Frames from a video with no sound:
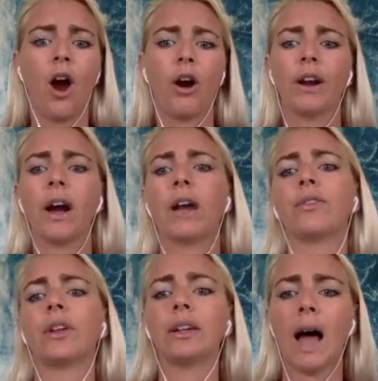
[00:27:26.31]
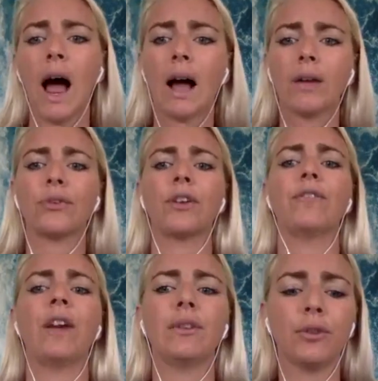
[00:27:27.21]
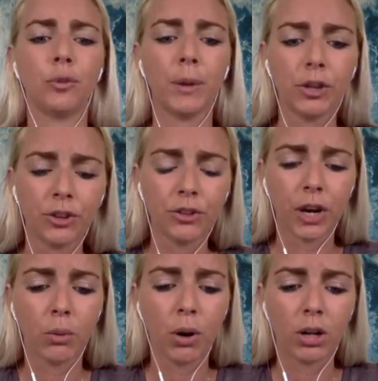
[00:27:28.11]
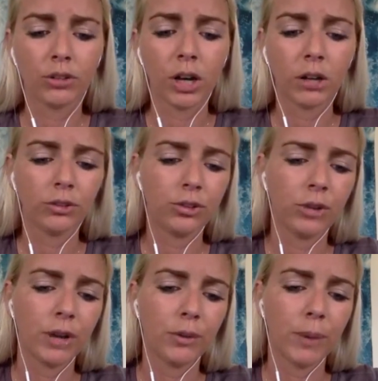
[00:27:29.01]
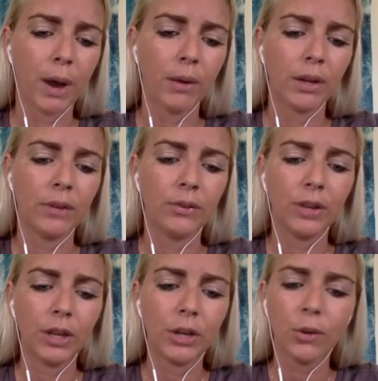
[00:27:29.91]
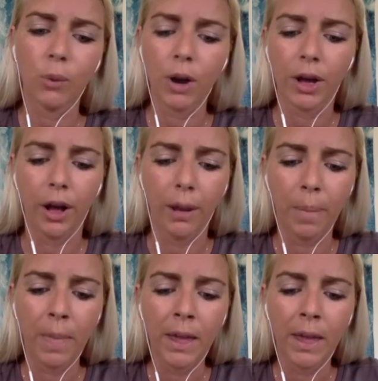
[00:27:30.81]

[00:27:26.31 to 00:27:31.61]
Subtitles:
All right, guys, the last invasive species that I want to talk to you guys about is the iguana.